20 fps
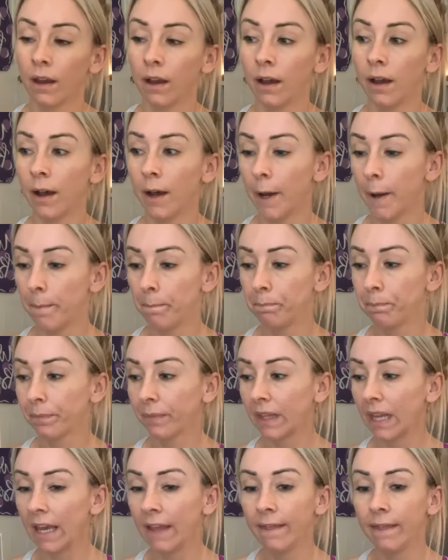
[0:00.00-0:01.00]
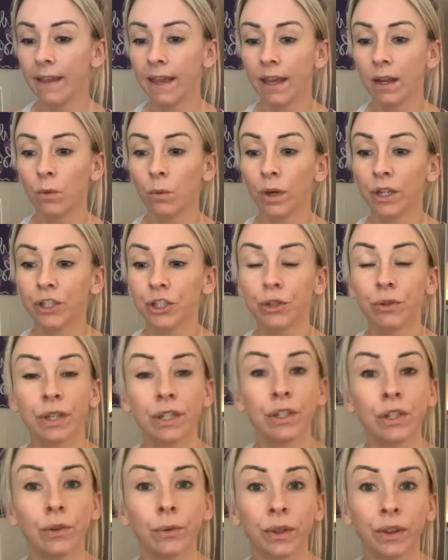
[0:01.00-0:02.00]
And then what you
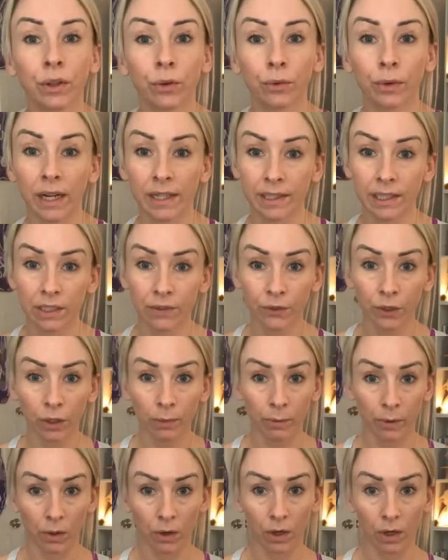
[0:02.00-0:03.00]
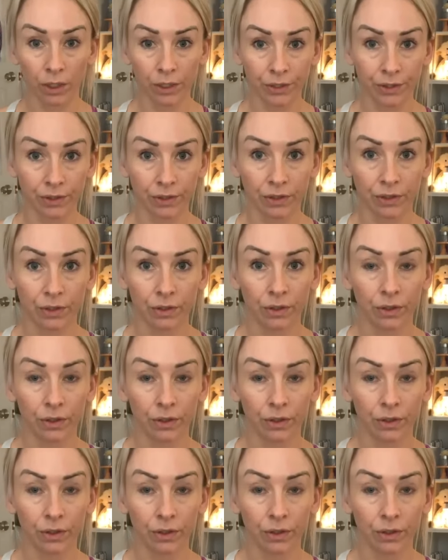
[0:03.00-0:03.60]
can do with the rest of your bars,